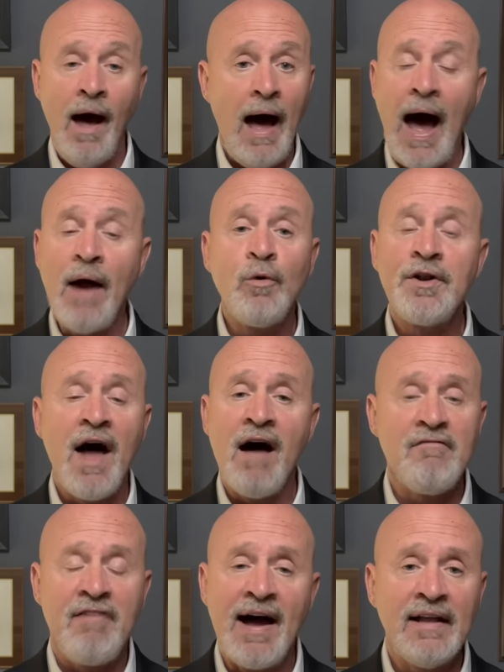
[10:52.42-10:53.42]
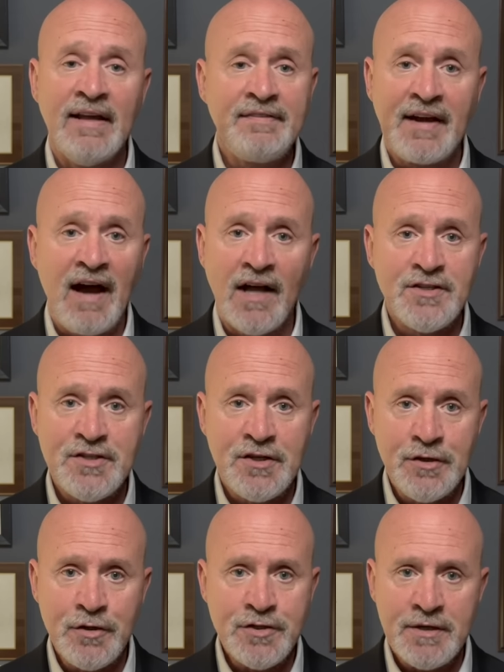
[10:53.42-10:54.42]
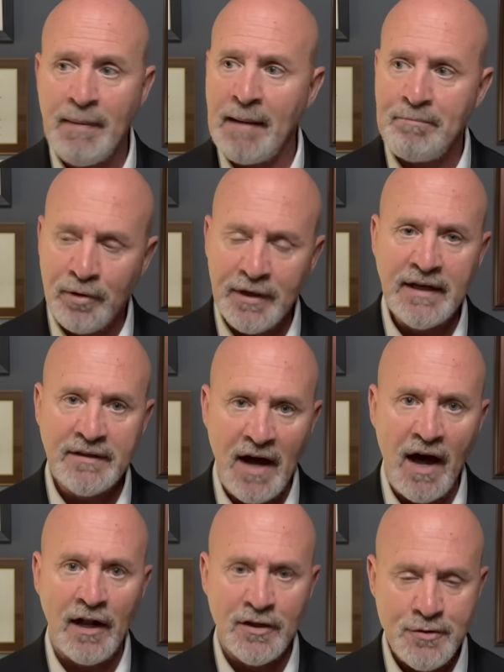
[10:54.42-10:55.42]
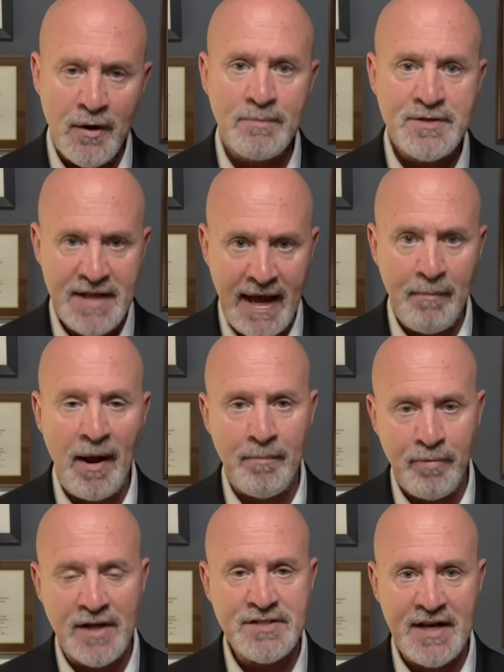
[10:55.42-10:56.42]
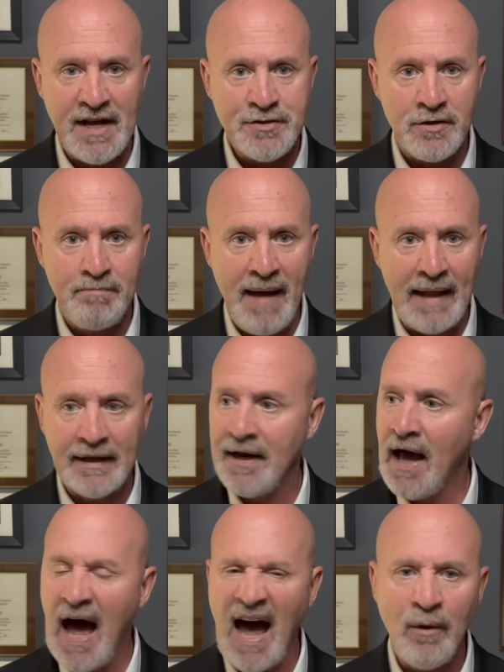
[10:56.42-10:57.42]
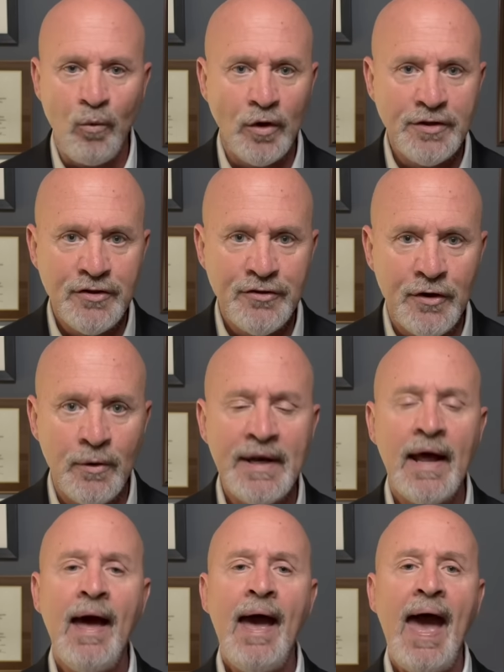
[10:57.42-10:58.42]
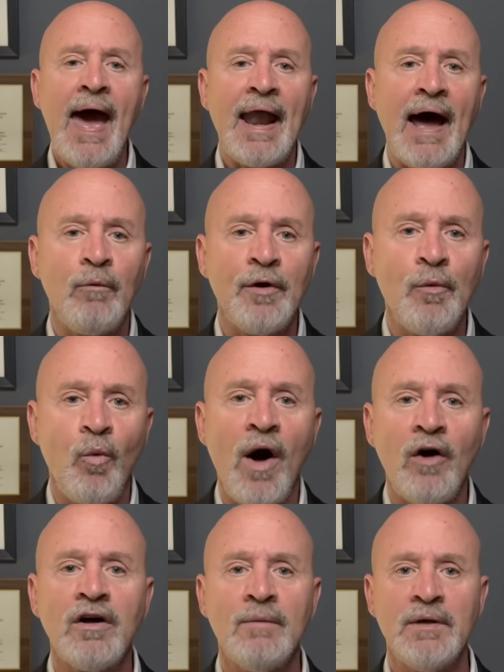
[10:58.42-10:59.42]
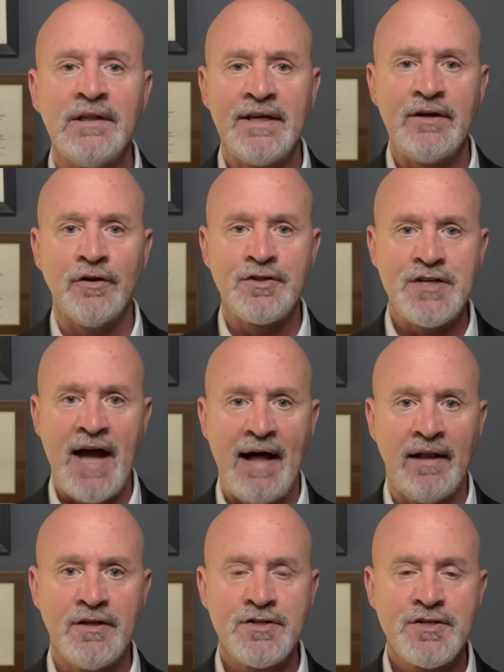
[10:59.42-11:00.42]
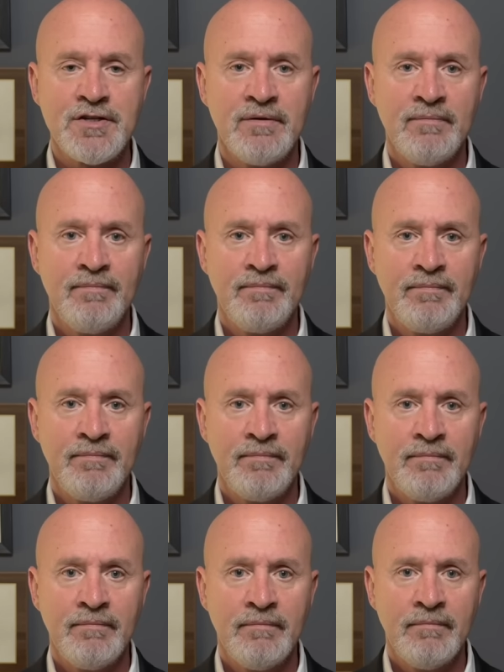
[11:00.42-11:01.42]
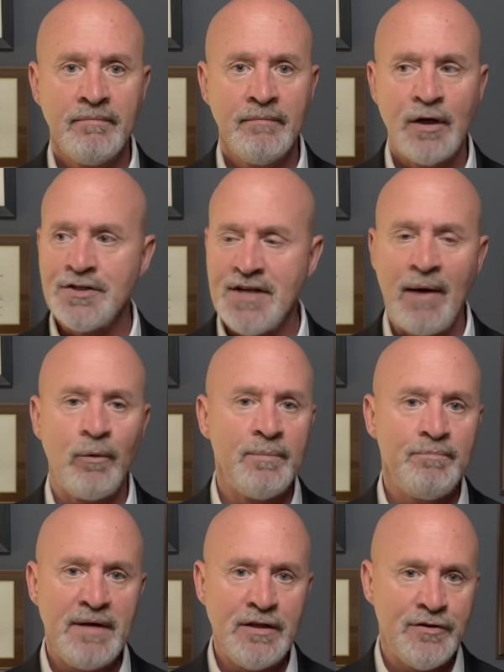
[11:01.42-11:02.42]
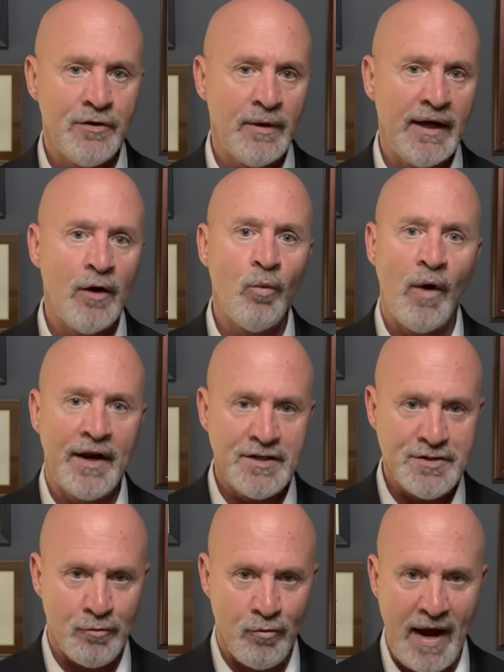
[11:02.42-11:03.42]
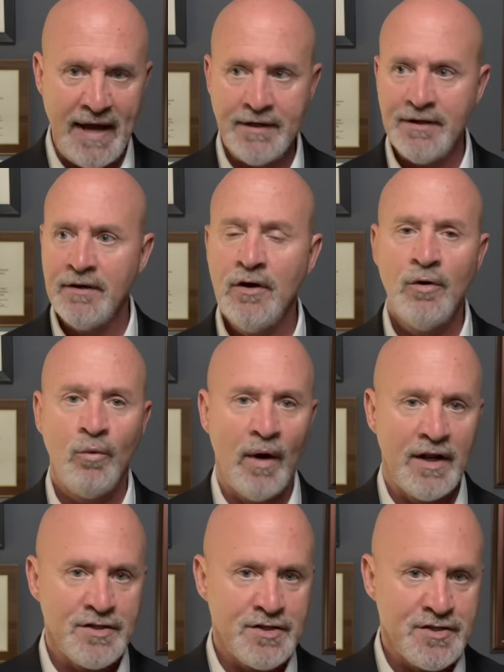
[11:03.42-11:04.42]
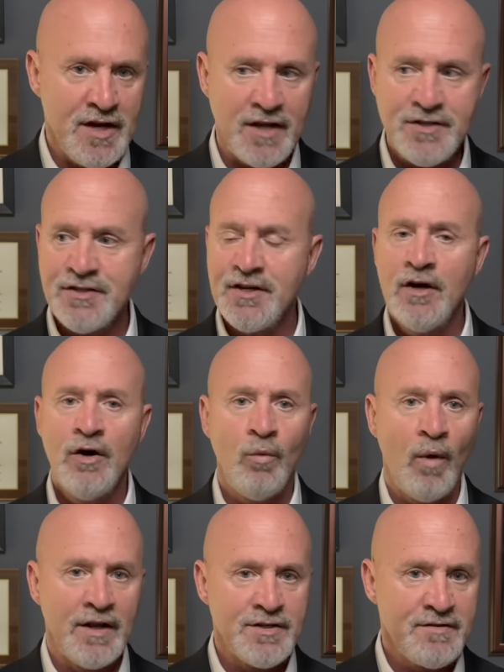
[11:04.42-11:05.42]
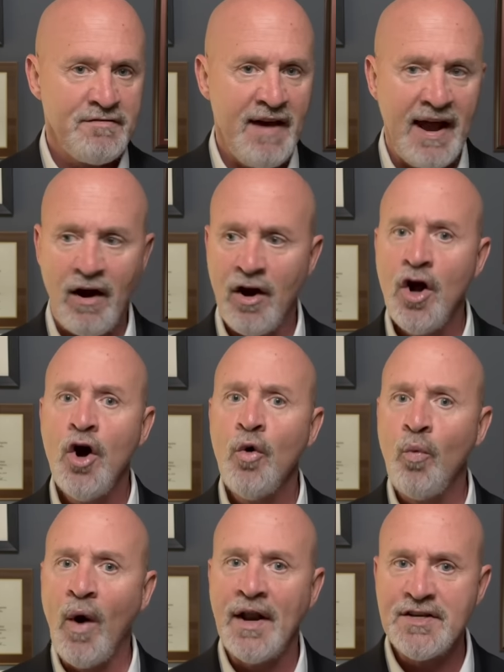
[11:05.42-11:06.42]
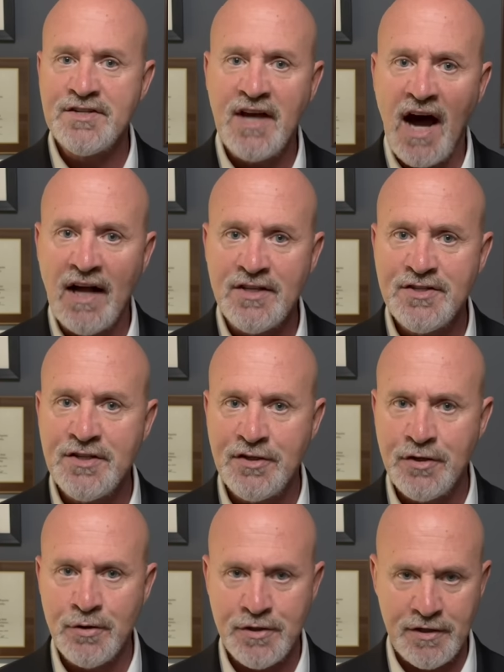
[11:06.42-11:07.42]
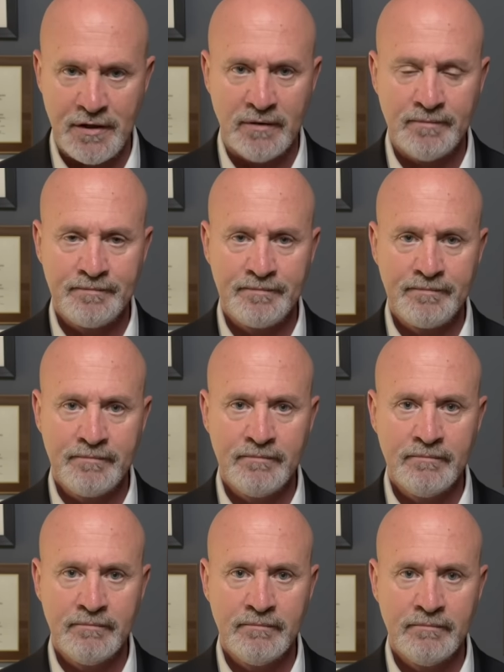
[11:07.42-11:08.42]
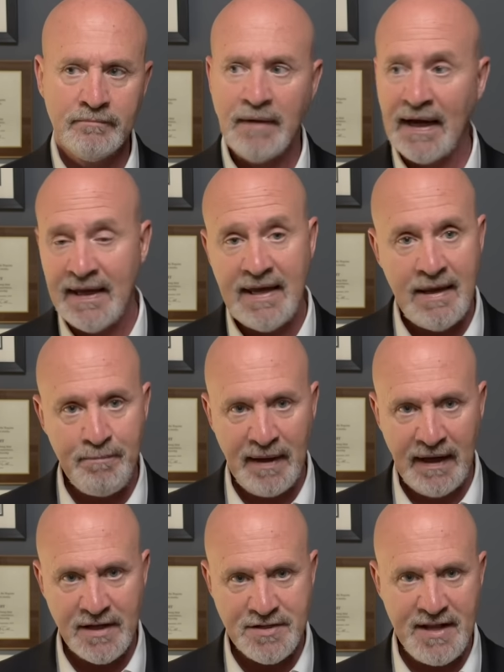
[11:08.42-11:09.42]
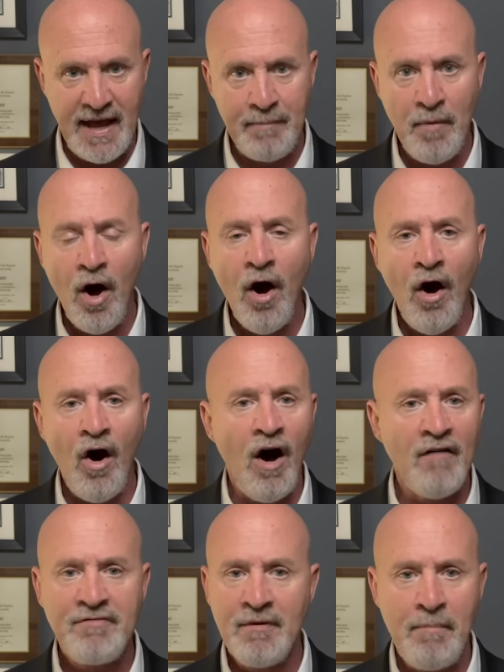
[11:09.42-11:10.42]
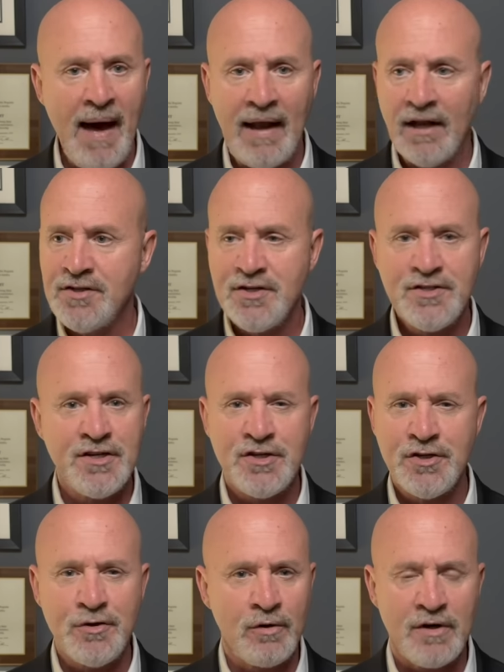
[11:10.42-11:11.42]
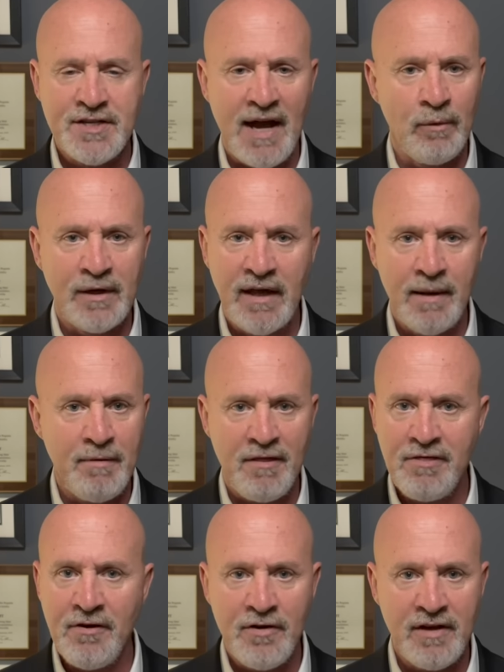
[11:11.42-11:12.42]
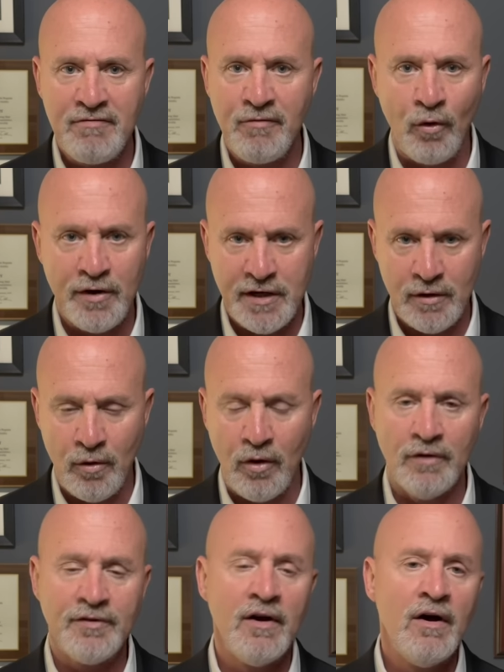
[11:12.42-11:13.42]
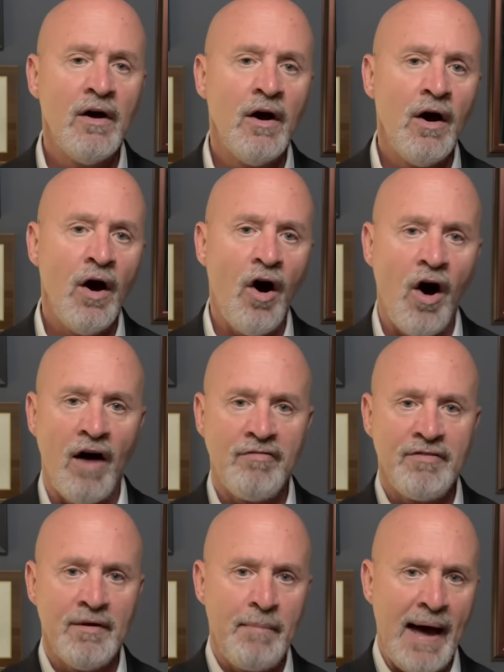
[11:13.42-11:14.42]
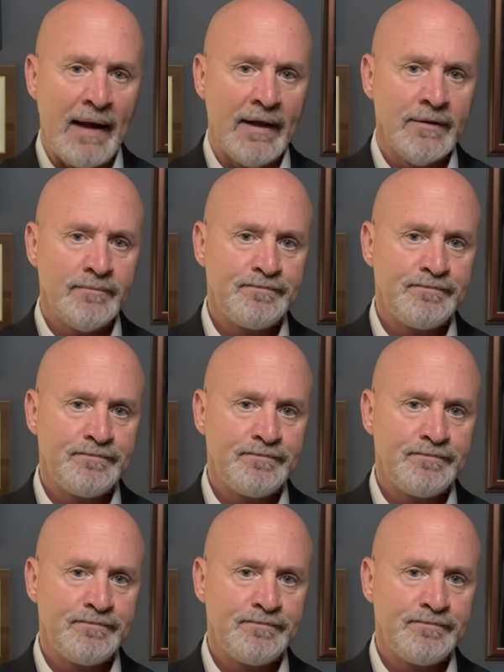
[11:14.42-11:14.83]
I would not violate the Constitution by putting Donald Trump's name on a presidential ballot. I wouldn't do it, and I would welcome a legal challenge because I would be doing what is right, what is just, what is fair, what is constitutional by keeping his name off the ballot just as sure as I would keep a 34-year-old off the ballot.